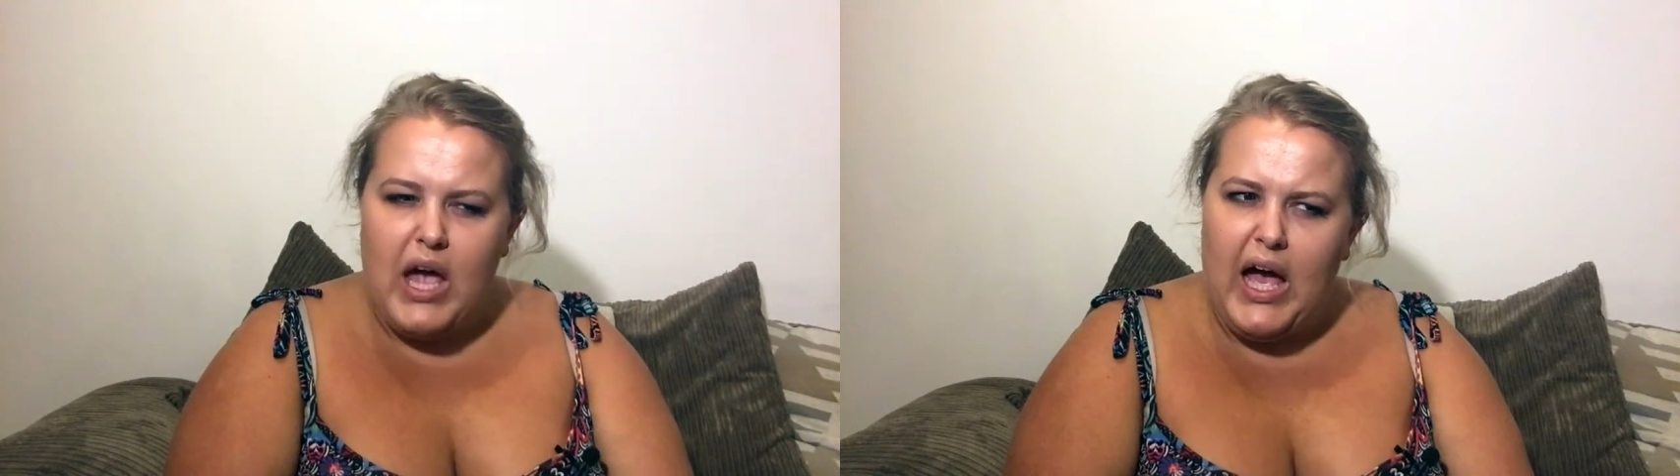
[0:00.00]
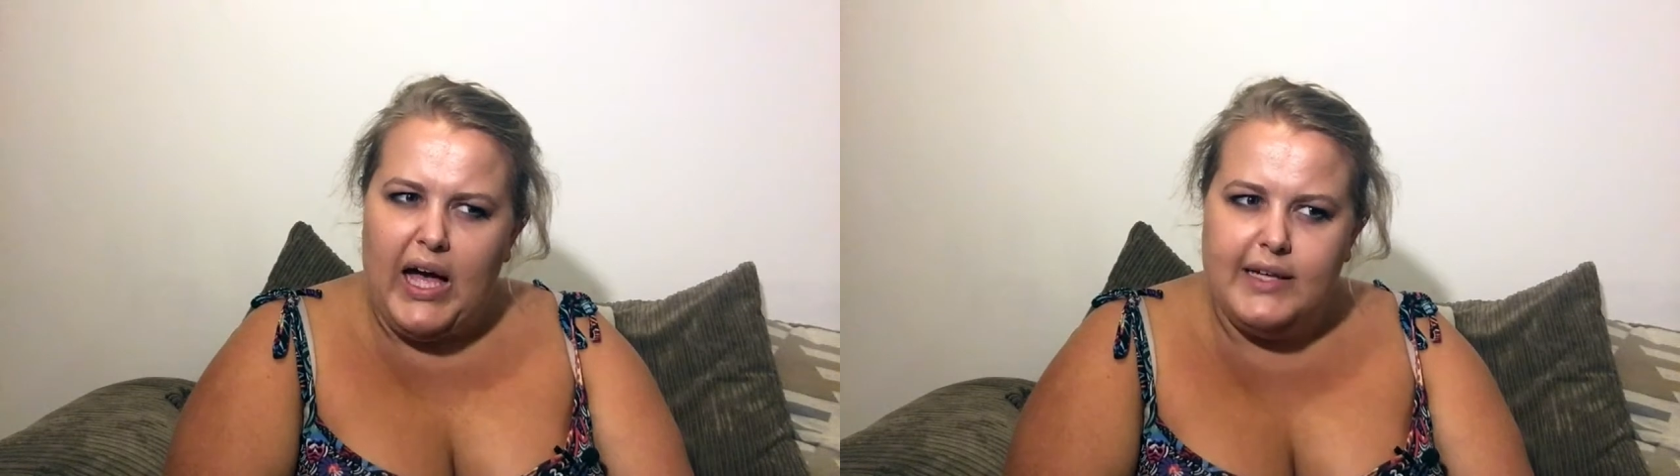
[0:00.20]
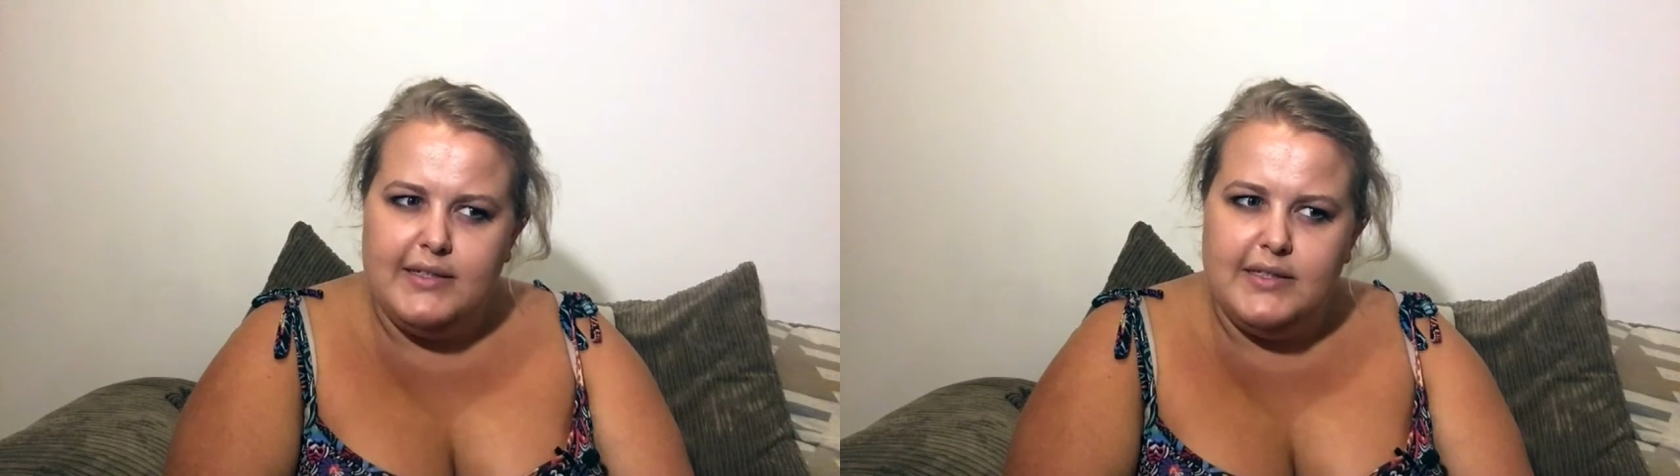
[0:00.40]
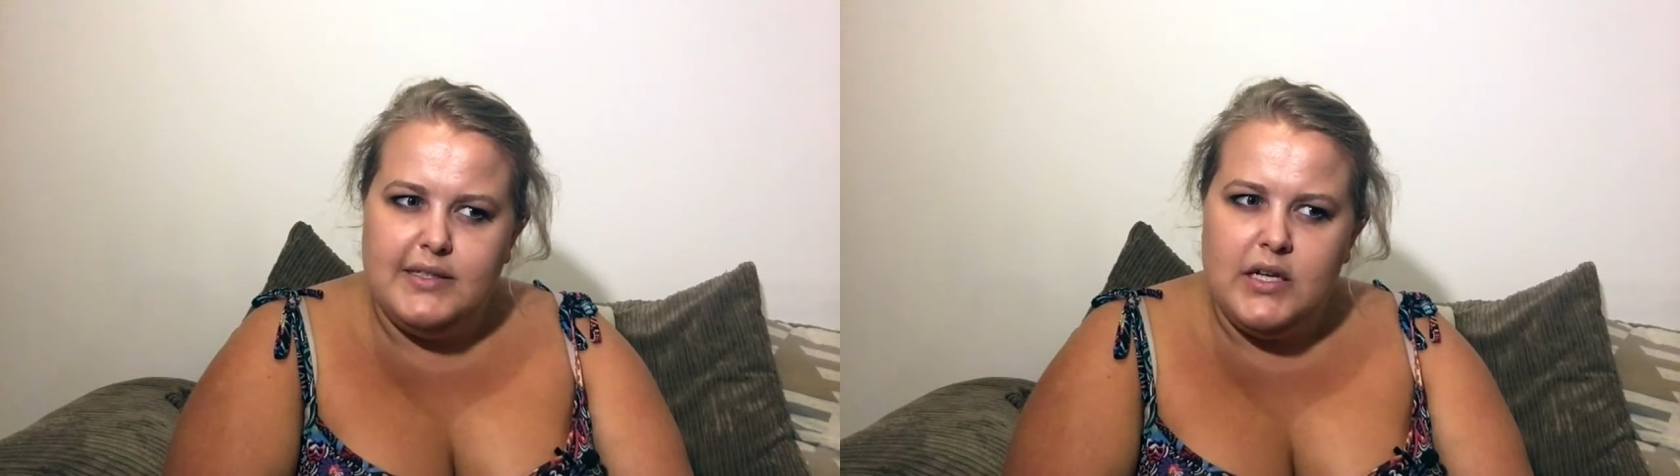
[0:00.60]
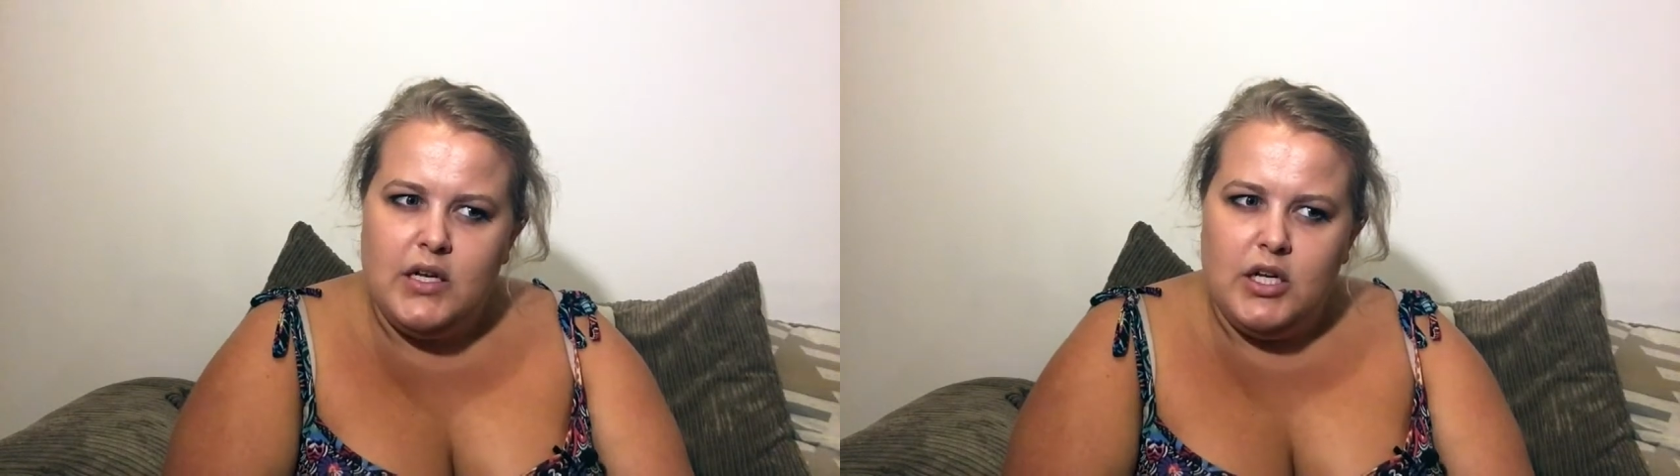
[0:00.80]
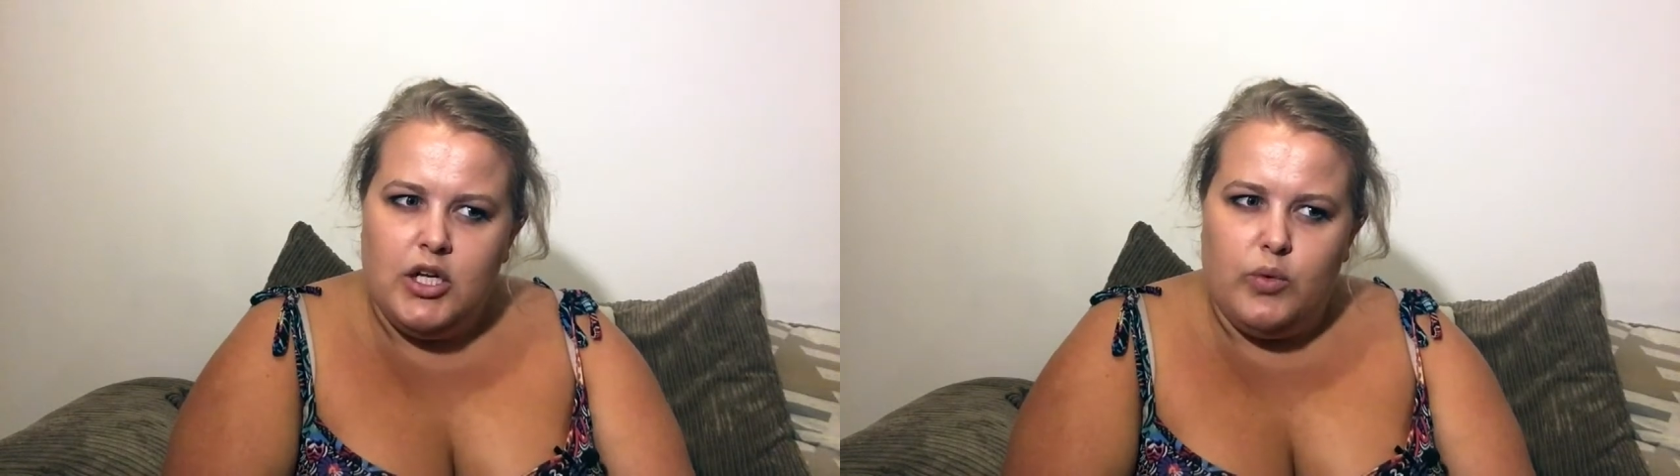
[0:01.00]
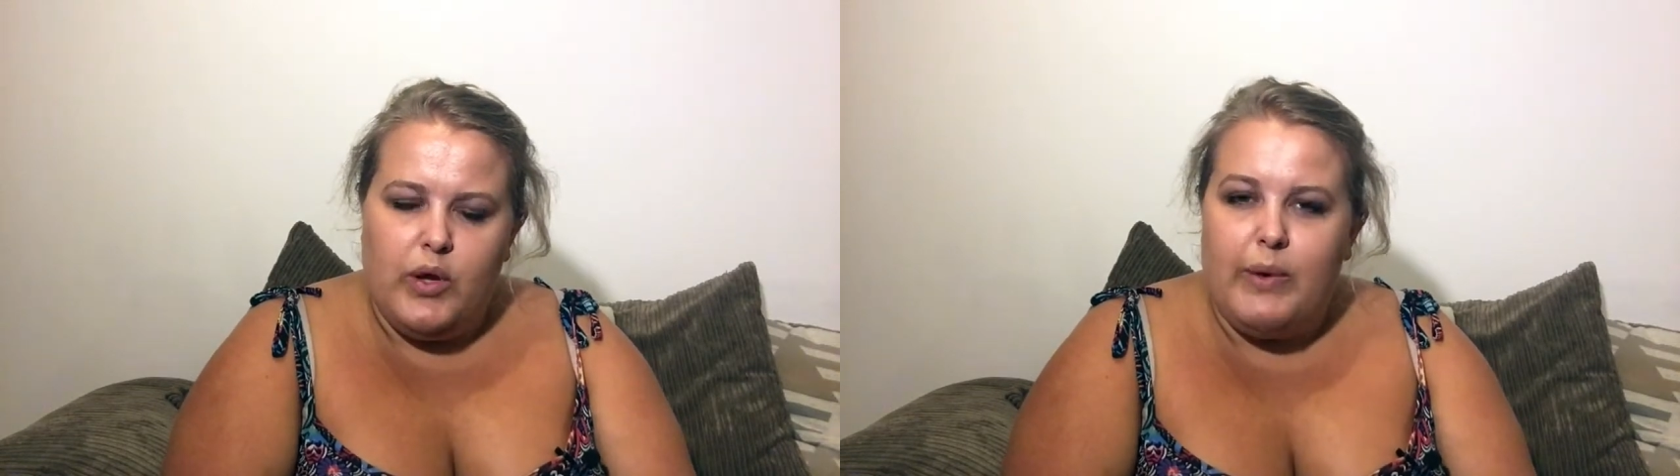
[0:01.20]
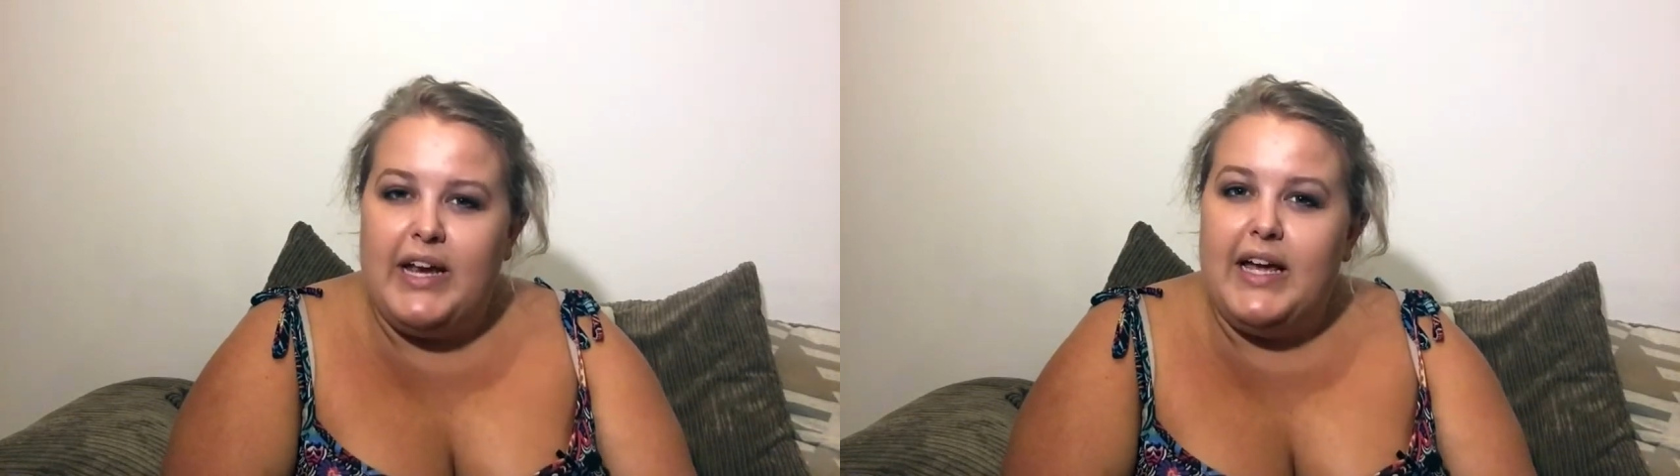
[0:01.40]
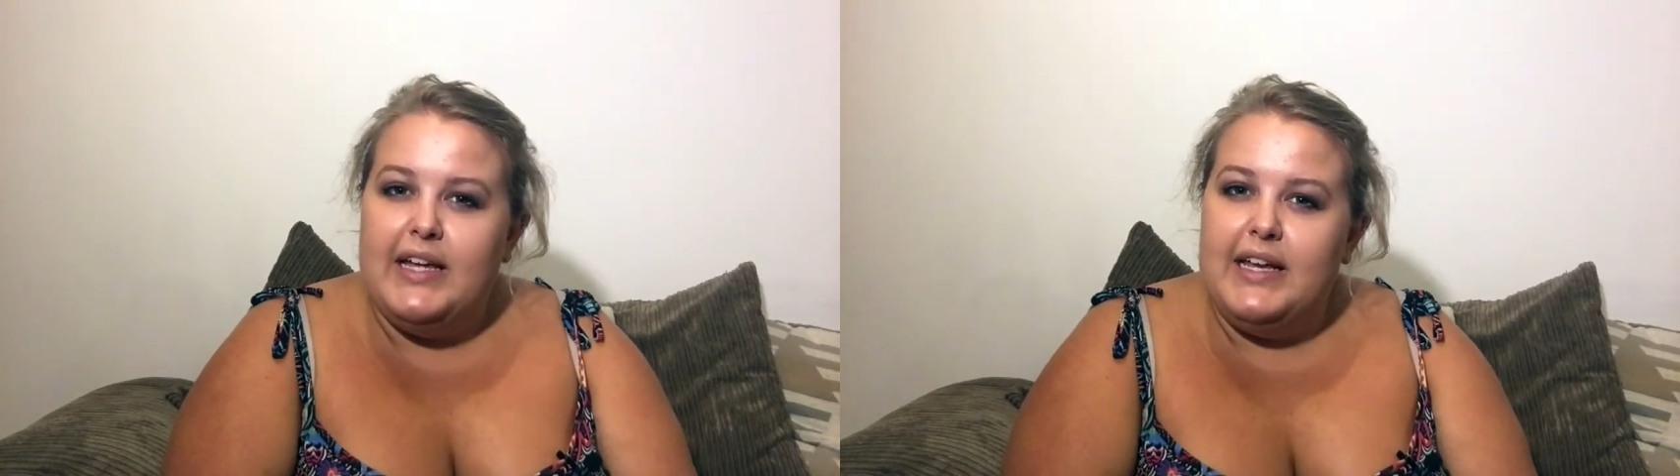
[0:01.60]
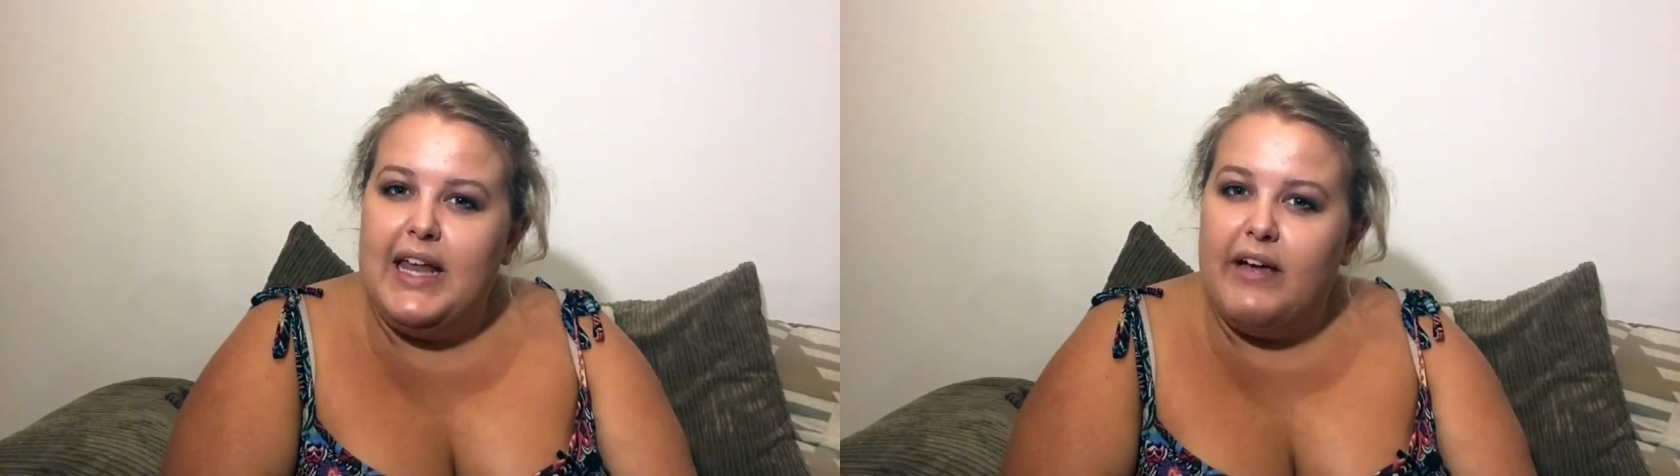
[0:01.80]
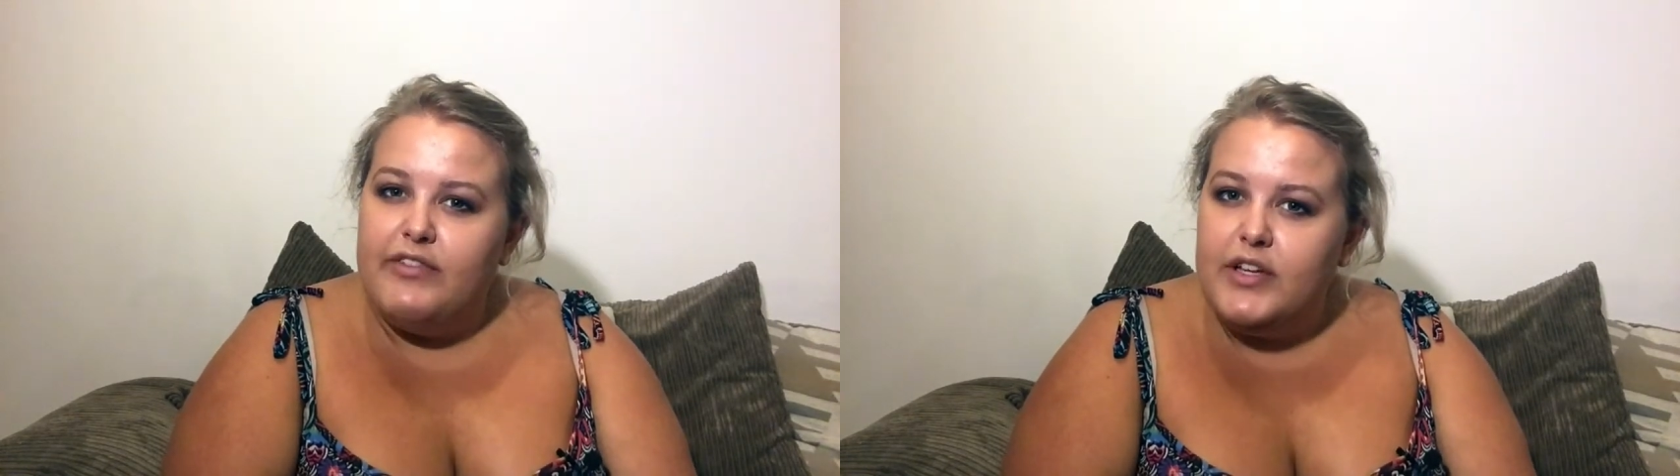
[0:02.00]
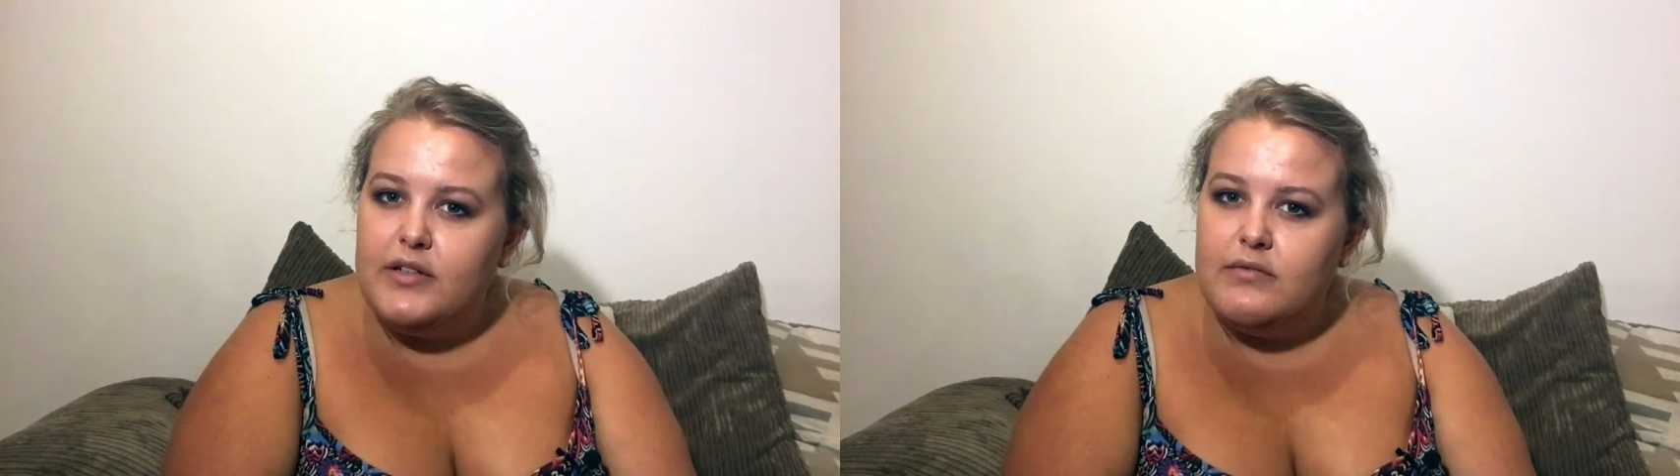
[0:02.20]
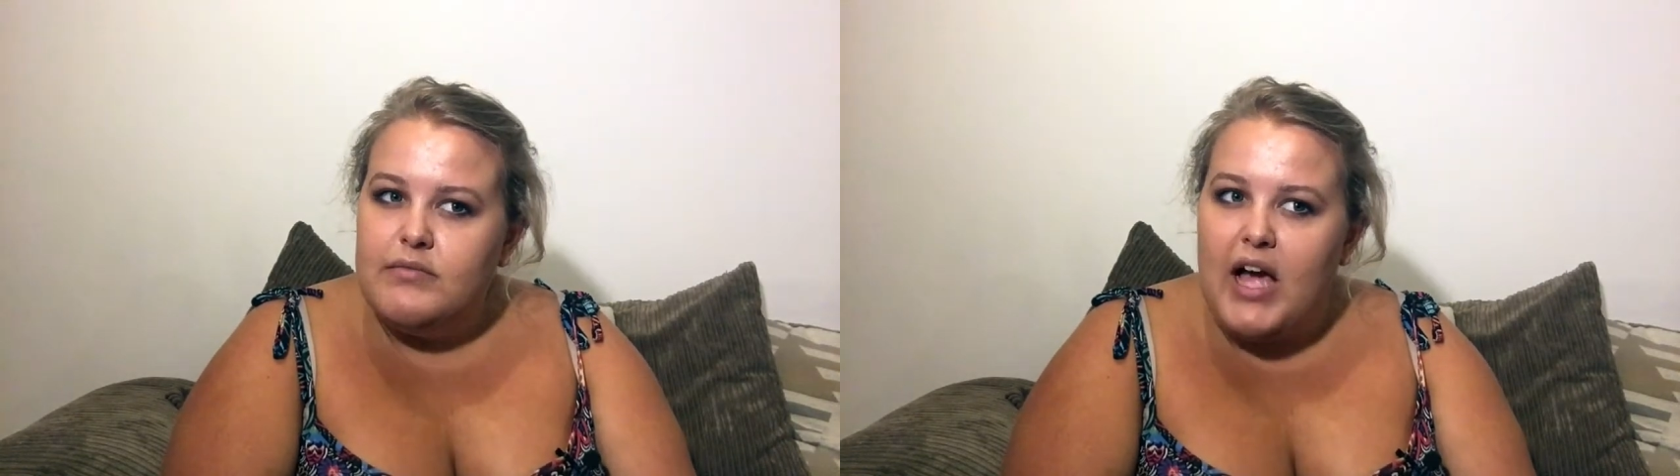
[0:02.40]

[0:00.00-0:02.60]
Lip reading: and we went at 11.